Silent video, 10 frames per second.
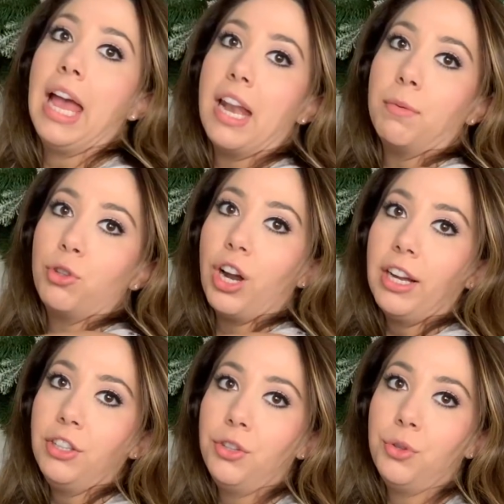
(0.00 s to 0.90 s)
And I'm
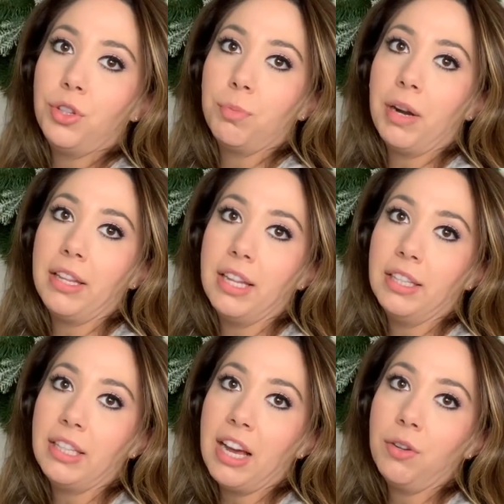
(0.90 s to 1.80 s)
trying to spread
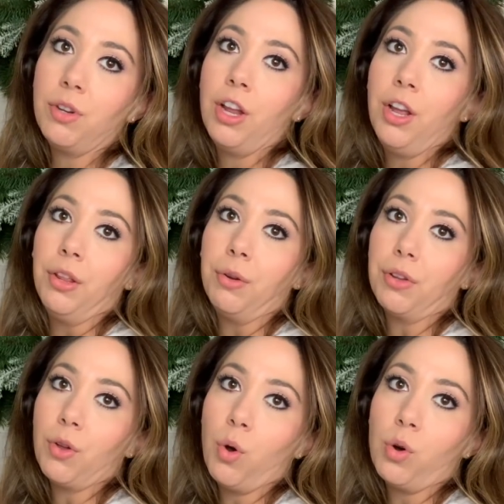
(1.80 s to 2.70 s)
this out
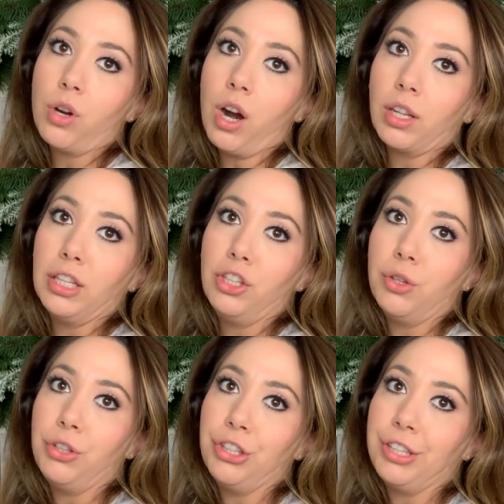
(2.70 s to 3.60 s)
throughout the whole garland
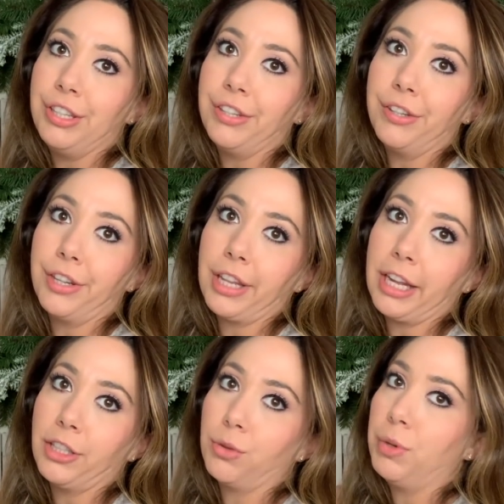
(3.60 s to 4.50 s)
so it just doesn't look
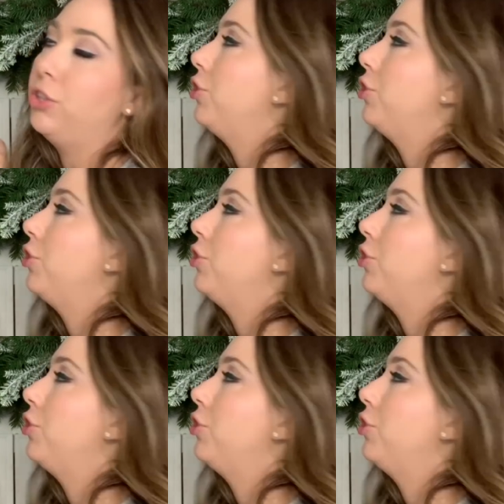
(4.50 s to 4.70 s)
like it's one